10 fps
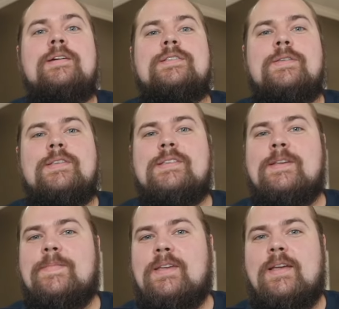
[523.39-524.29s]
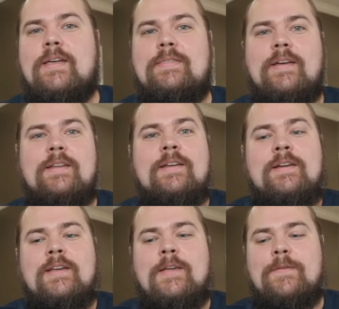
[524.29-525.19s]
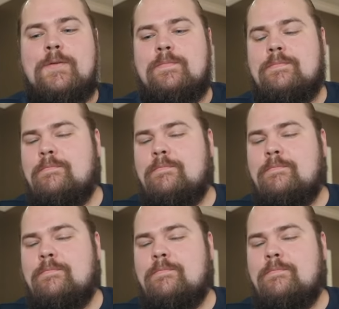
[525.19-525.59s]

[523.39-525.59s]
So this is something, again, that if you